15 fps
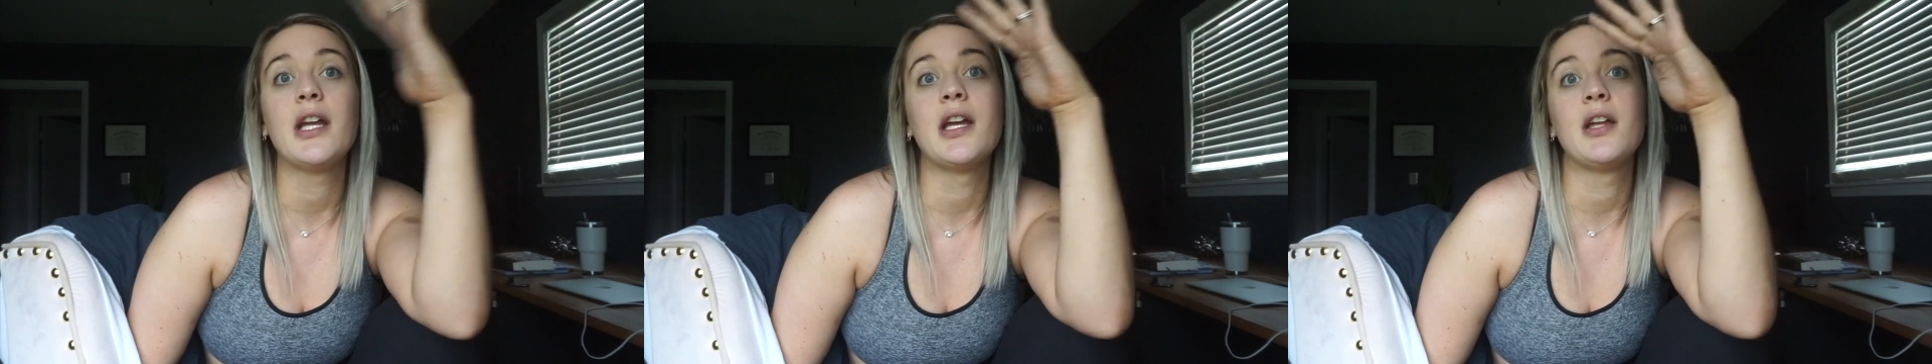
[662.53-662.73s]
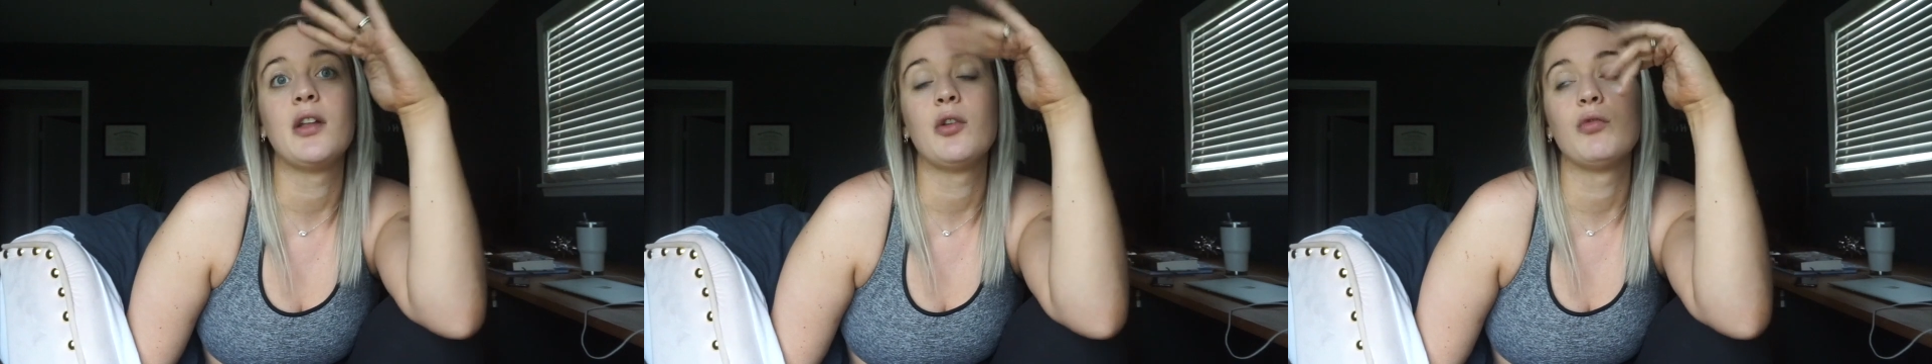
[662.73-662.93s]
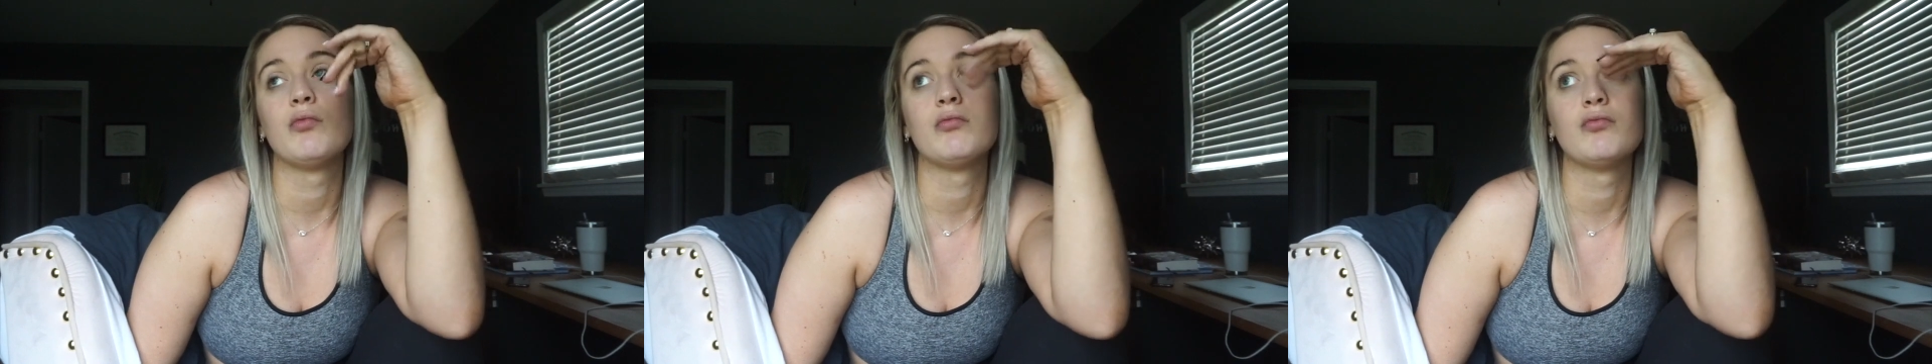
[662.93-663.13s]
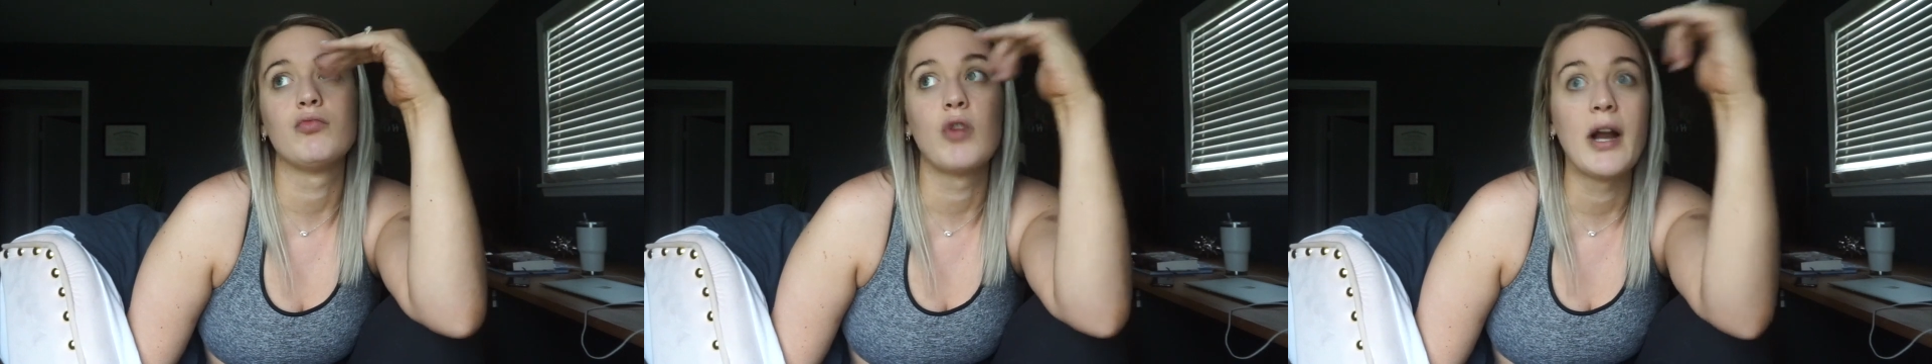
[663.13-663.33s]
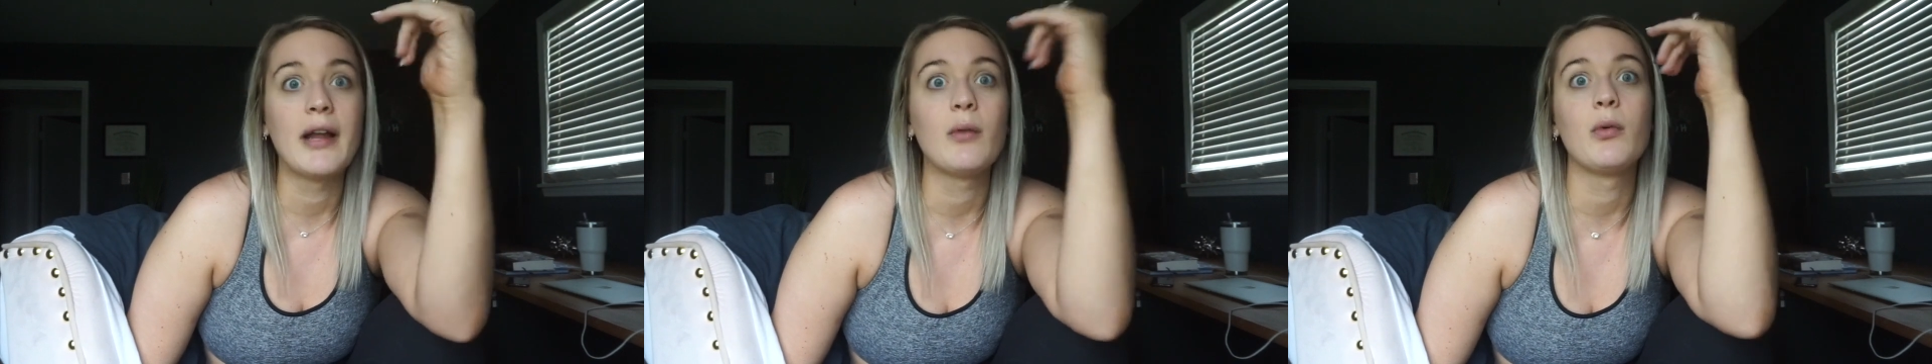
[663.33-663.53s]
and
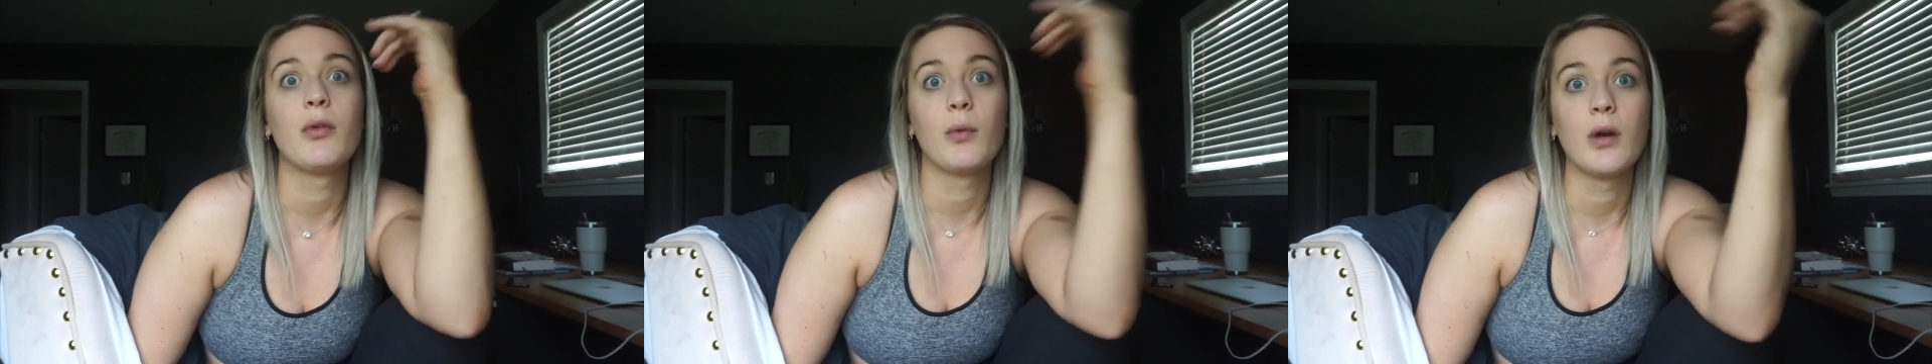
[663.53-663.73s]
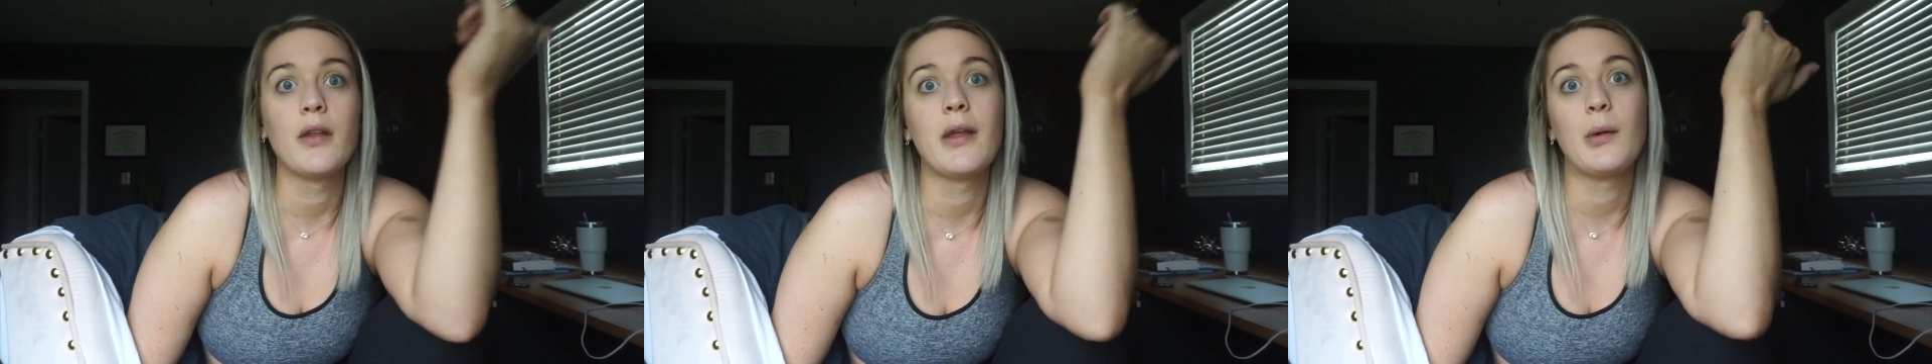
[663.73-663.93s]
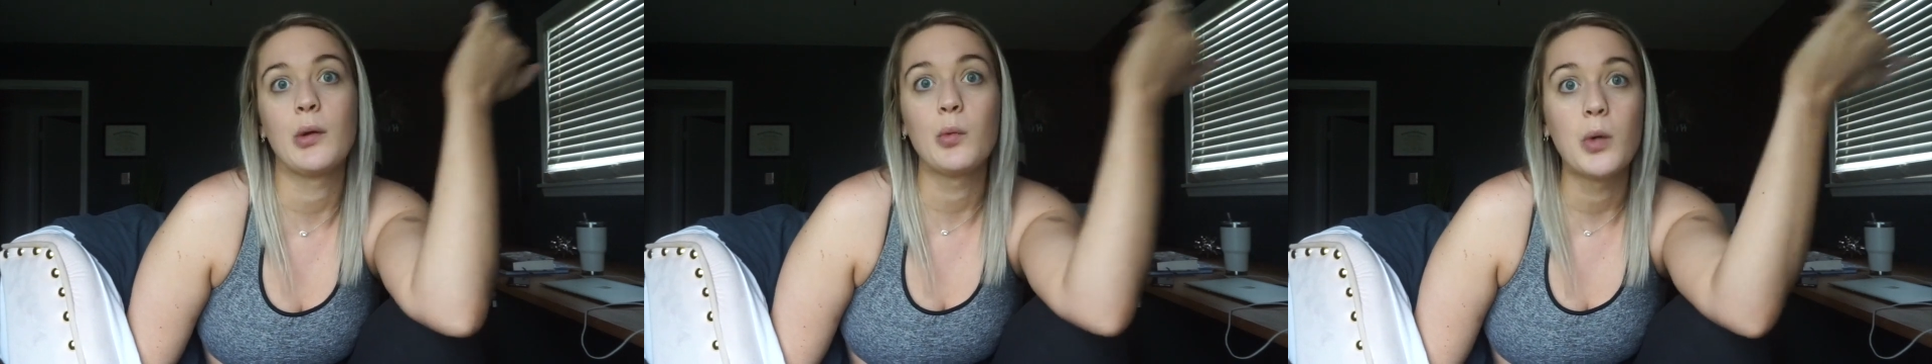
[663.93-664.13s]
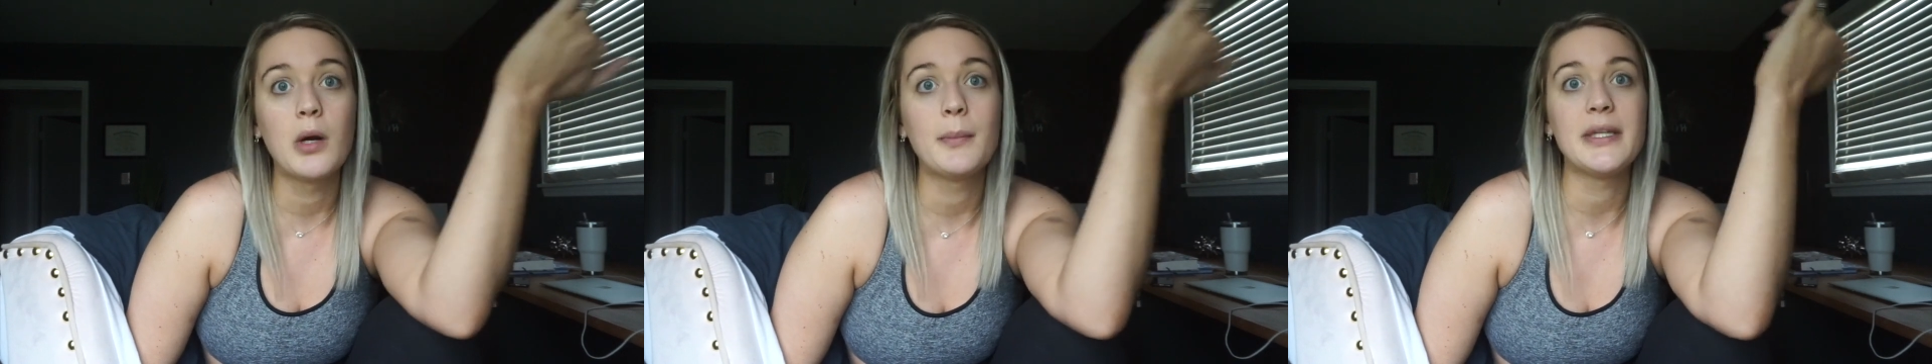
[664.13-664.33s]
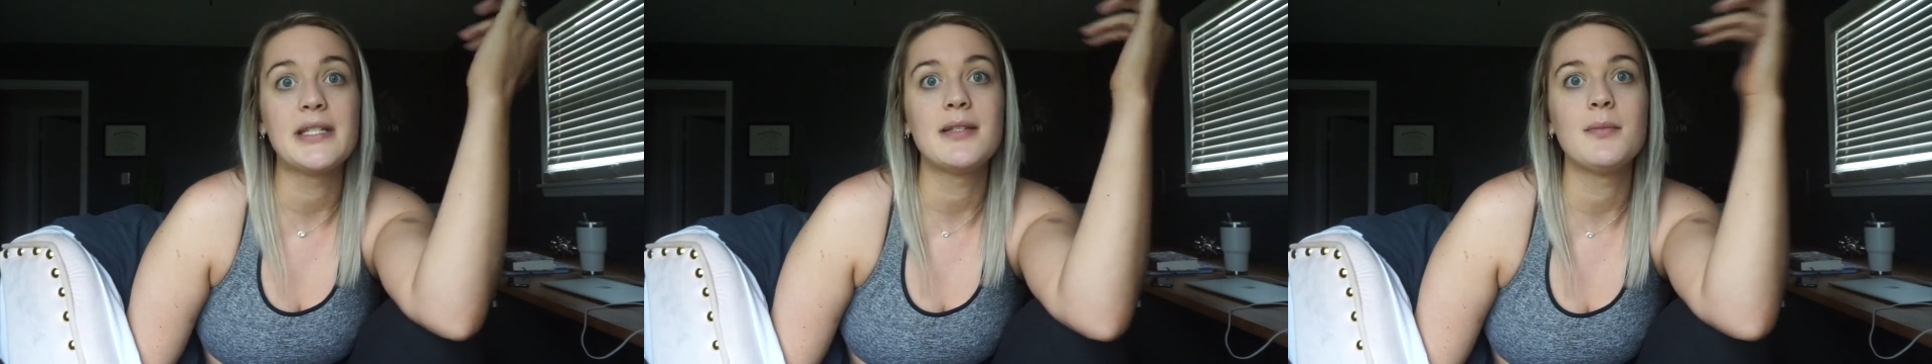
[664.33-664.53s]
right with where they would want
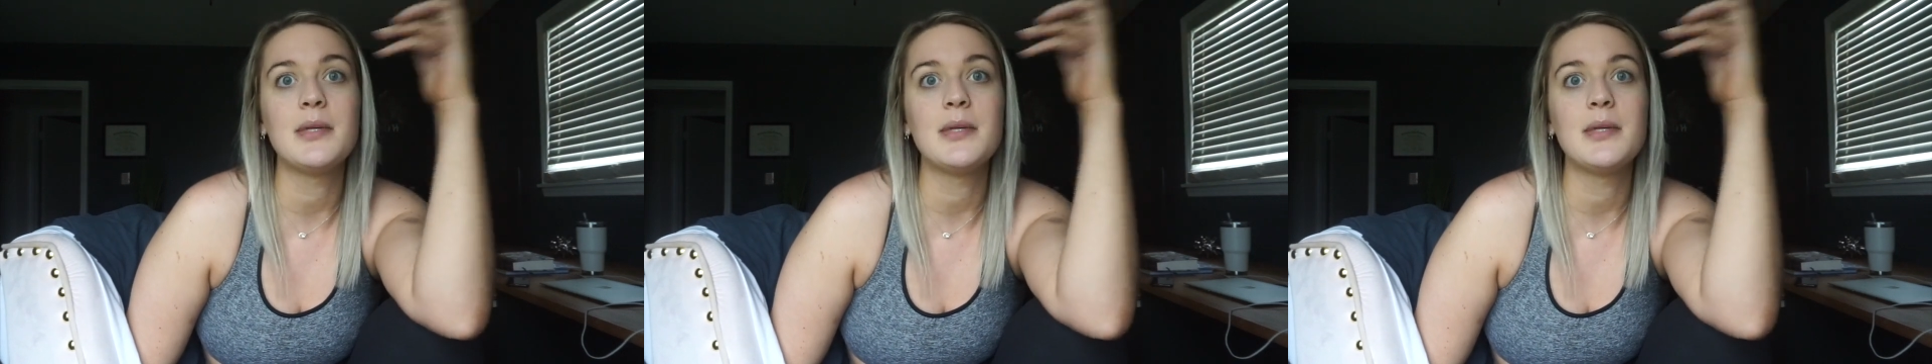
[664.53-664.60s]
me to